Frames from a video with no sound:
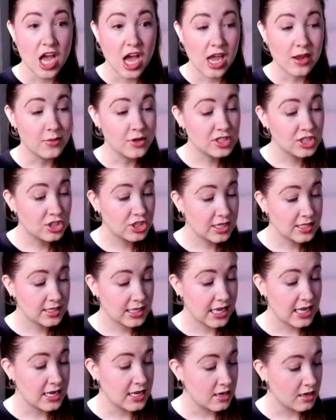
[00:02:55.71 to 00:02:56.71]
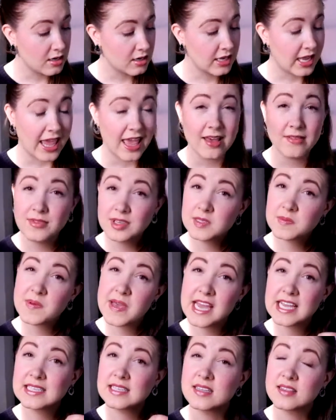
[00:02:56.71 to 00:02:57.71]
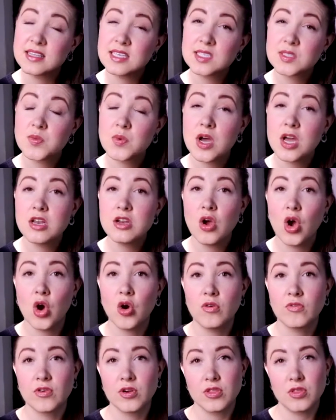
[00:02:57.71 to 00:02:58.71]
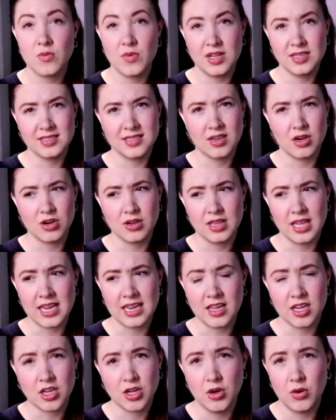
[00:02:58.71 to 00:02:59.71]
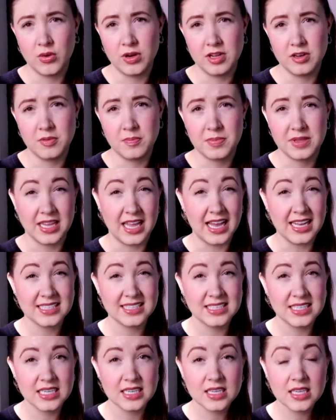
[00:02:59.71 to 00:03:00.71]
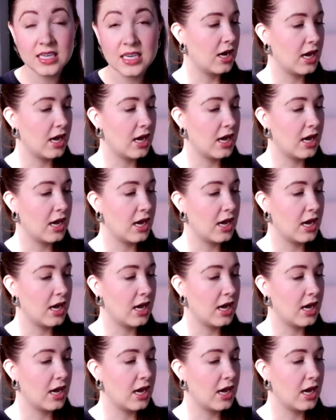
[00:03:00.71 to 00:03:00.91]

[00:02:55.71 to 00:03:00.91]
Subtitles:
I would suggest getting canvas bags like this one over the ones that are like a coated plastic.